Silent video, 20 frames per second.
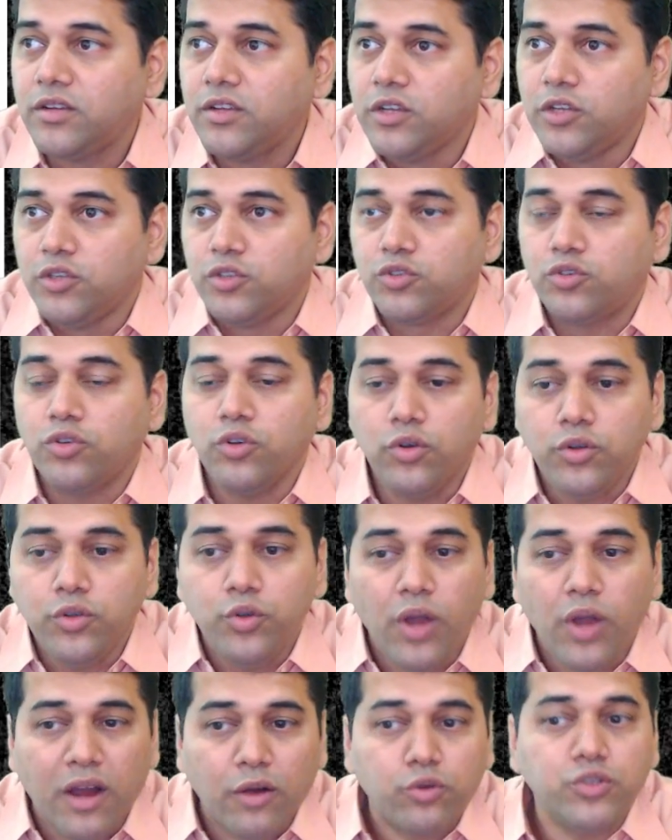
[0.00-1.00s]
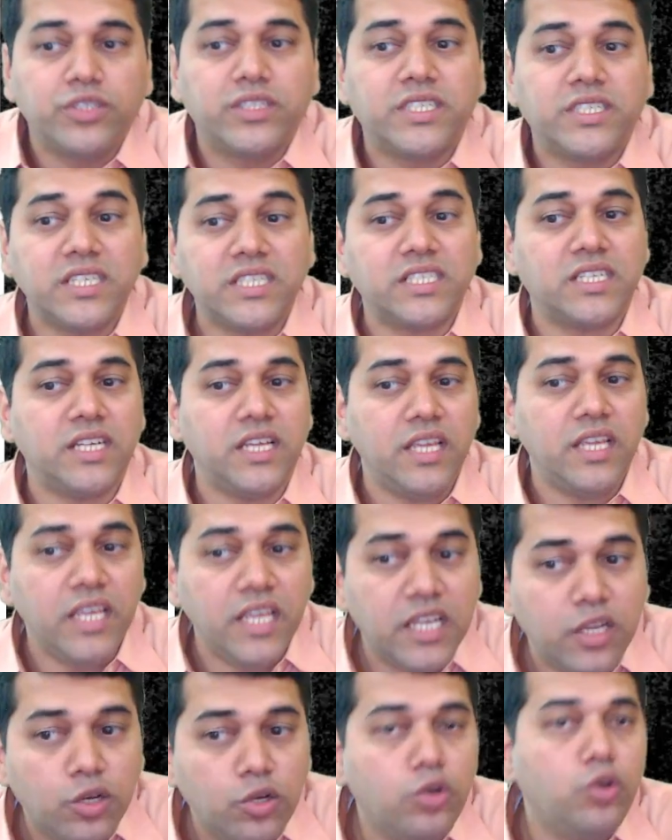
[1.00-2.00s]
So you have to just
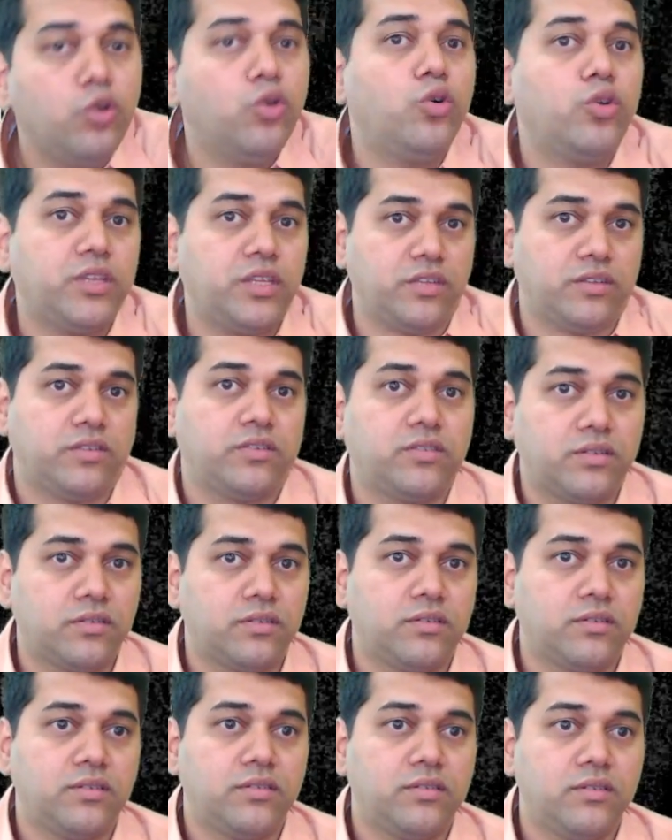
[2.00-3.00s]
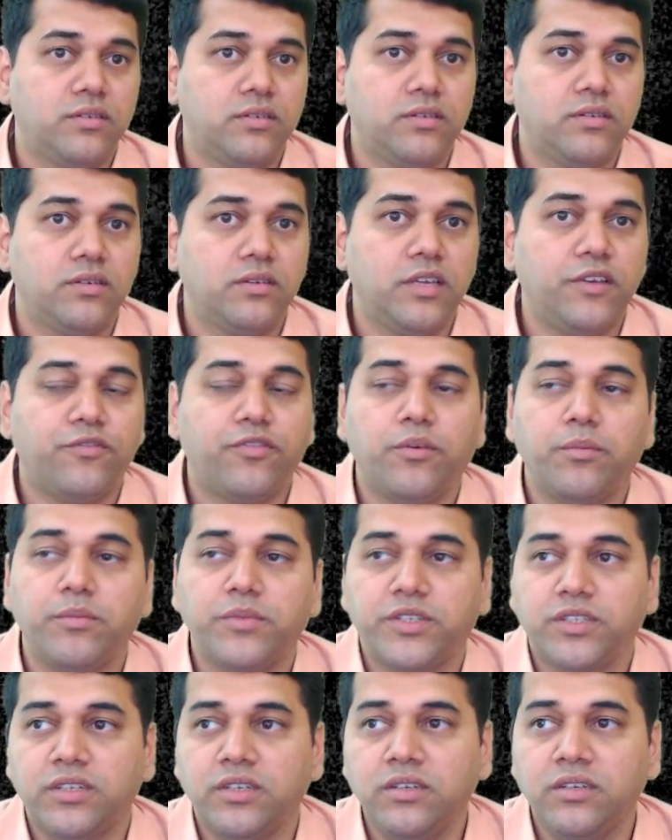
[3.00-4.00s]
ignore this
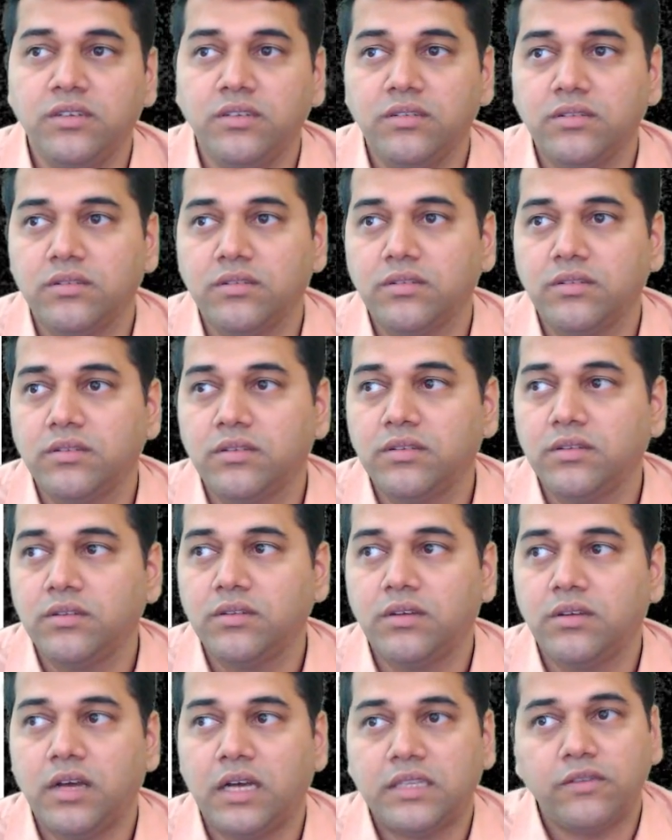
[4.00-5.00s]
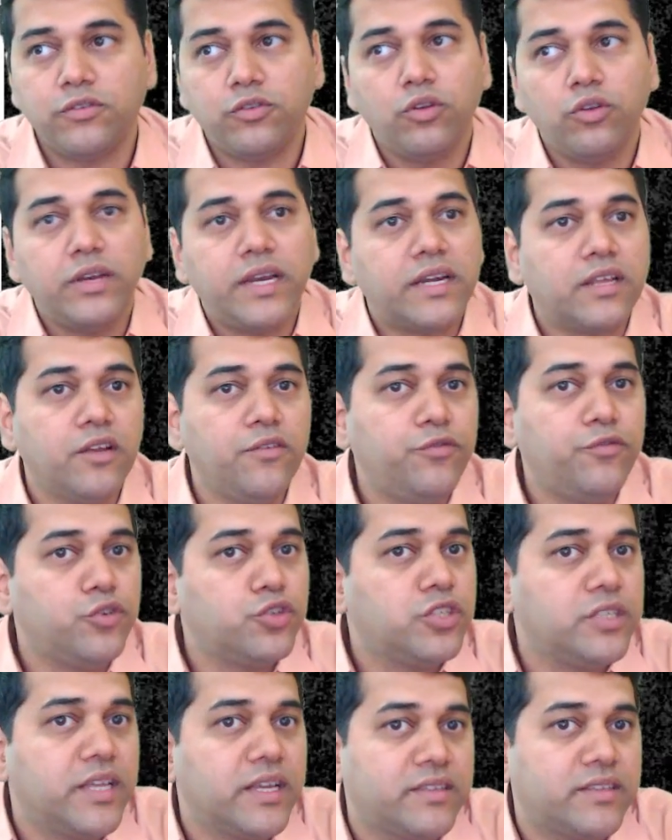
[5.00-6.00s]
information. Huh? Otherwise you will get confused
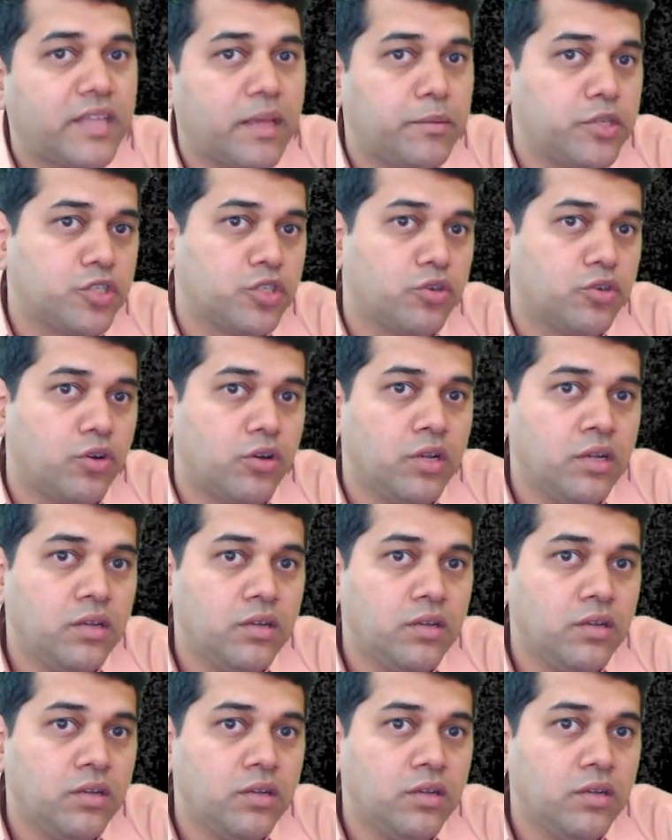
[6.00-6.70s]
in the examination hall.